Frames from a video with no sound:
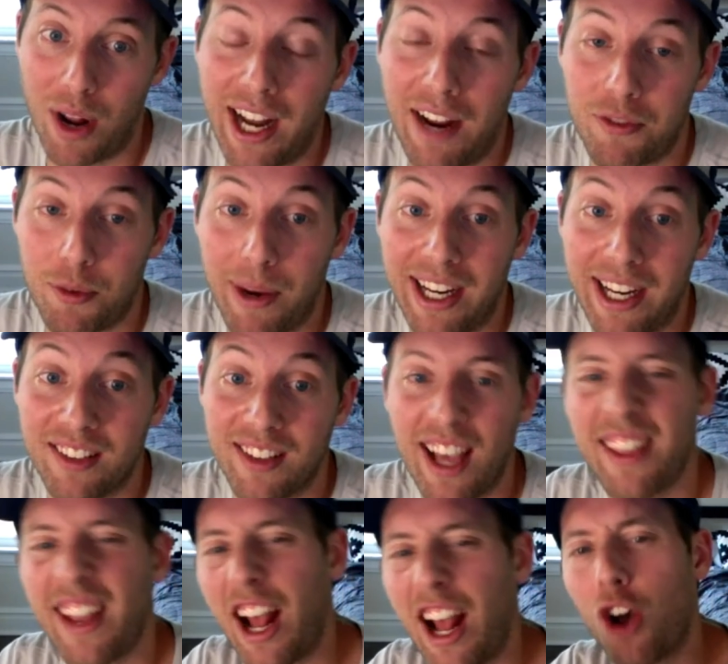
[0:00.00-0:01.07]
running after my kids. It.
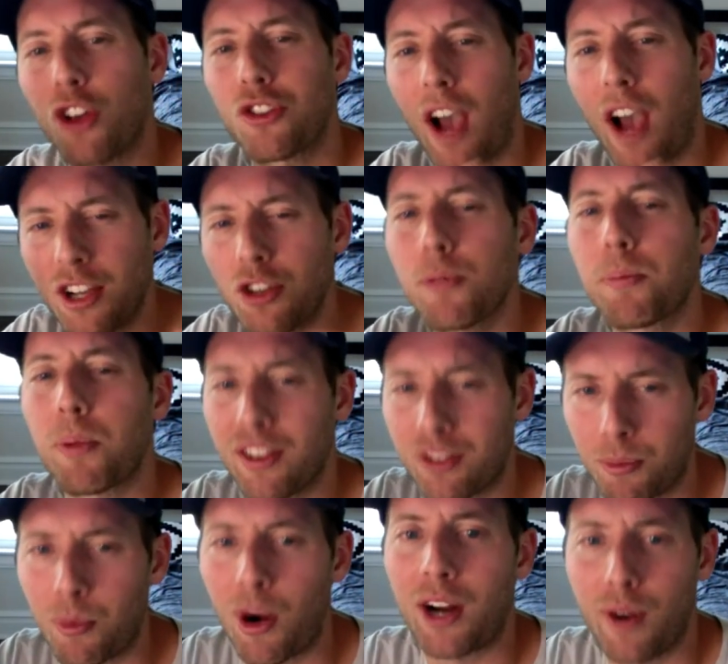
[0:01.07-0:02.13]
Also, I do play
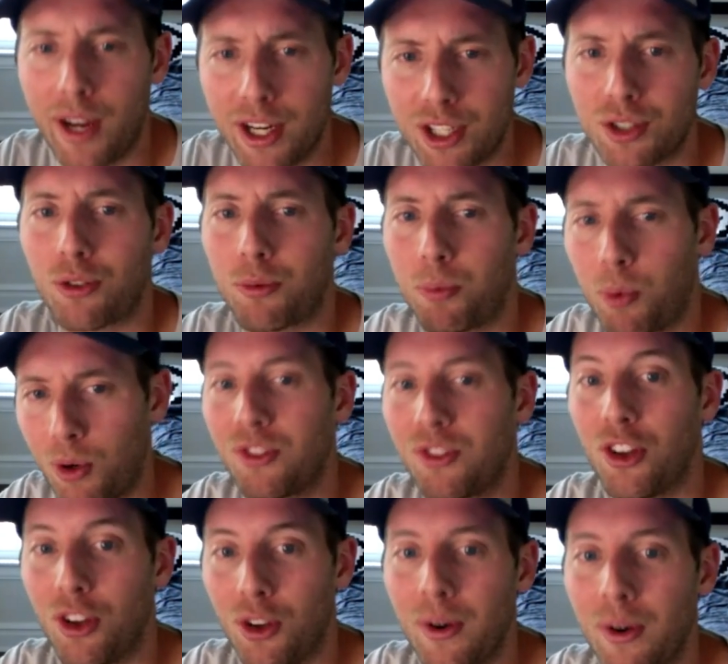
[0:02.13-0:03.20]
some recreational sports
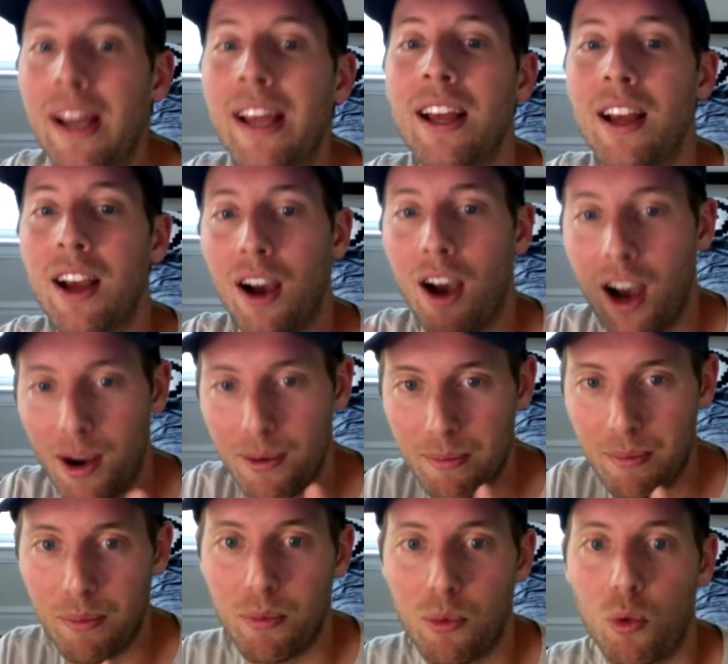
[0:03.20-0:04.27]
too.
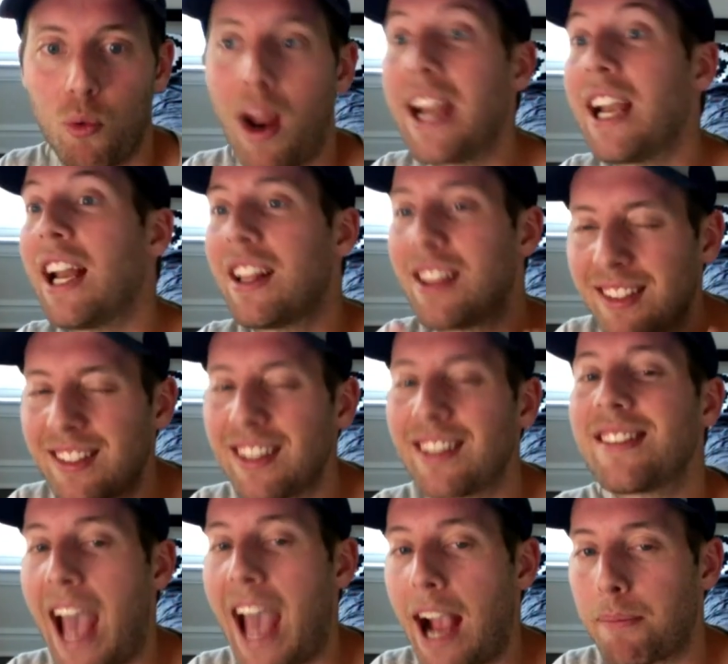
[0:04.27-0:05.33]
Um, right at this
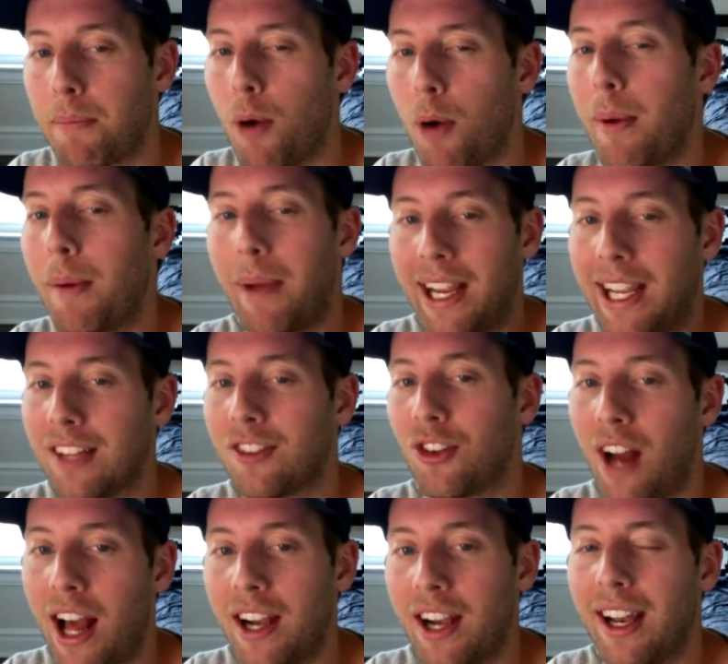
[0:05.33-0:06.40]
exact moment, my kids are
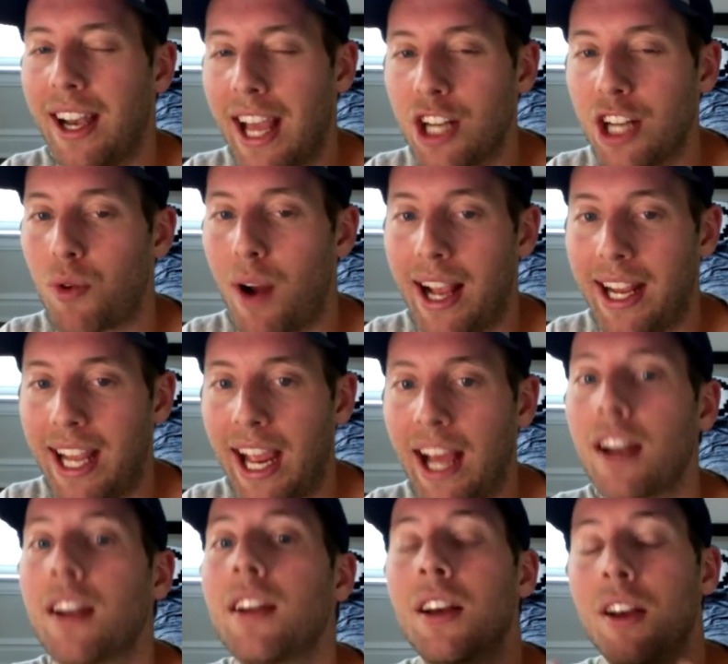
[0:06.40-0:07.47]
not at an age where I
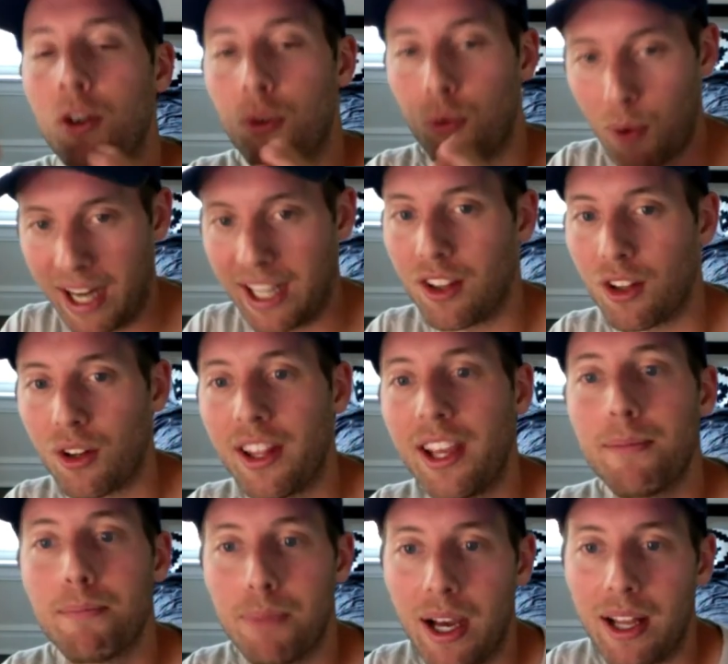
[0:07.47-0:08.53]
can
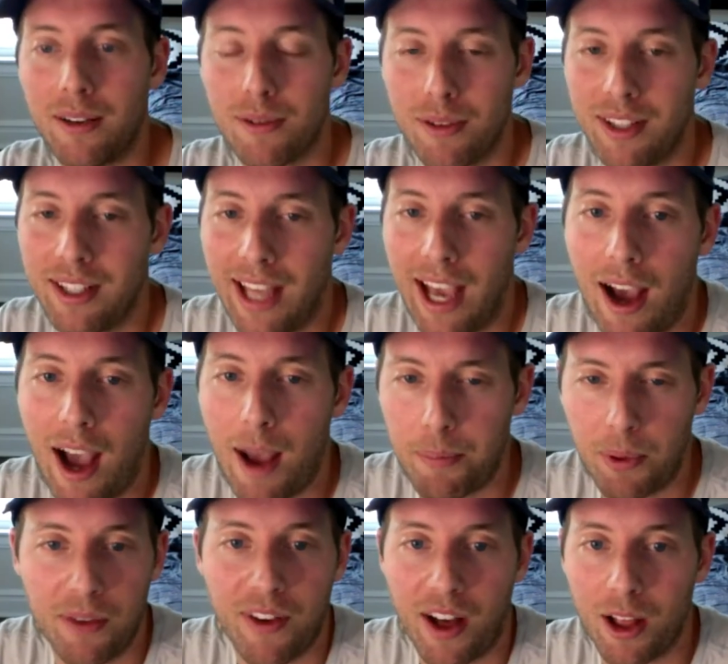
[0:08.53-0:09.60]
regularly, but yeah, I
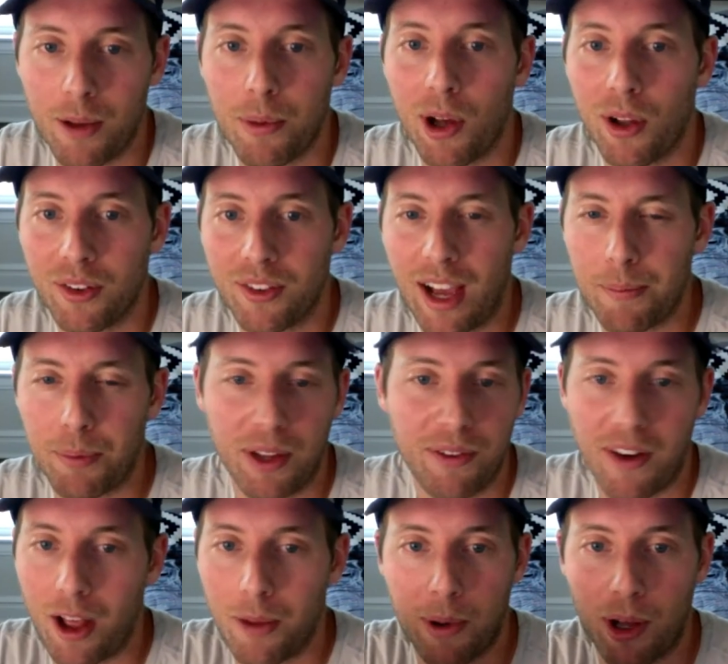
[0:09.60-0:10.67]
play volleyball and I played
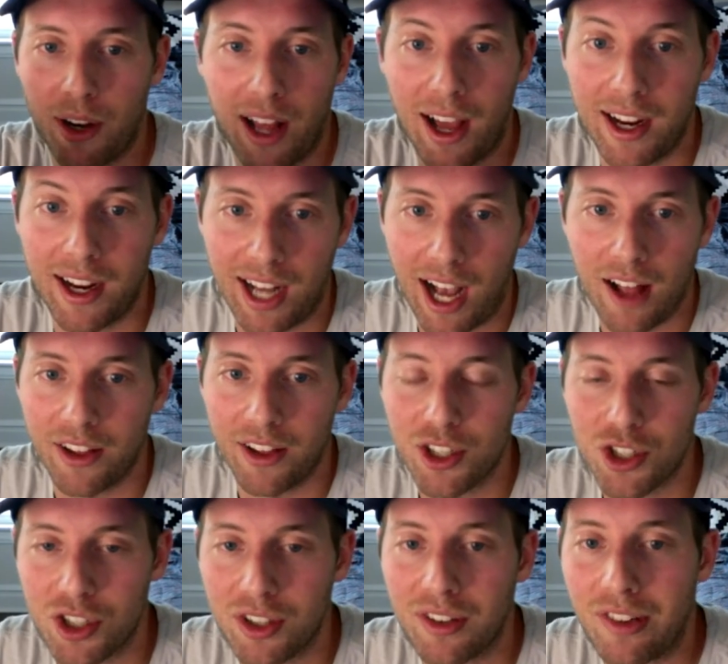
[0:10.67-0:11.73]
volleyball in, in
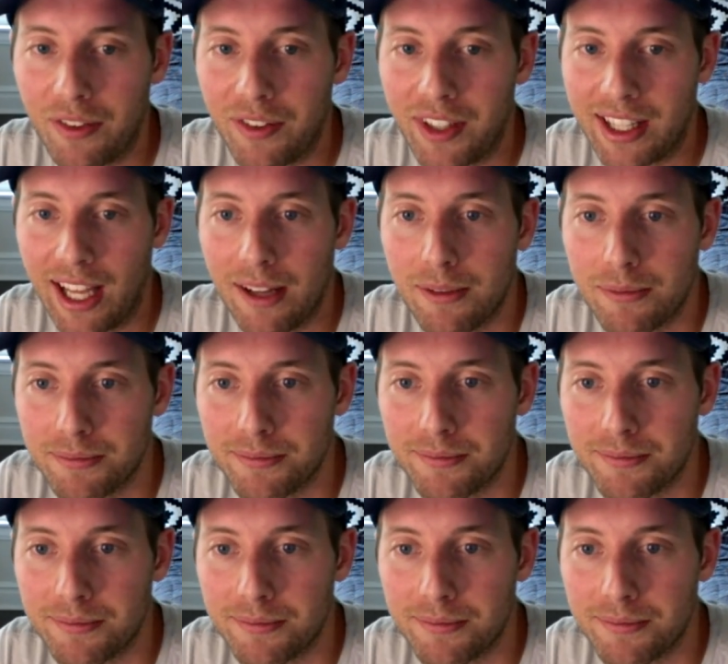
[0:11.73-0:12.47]
college and stuff like that.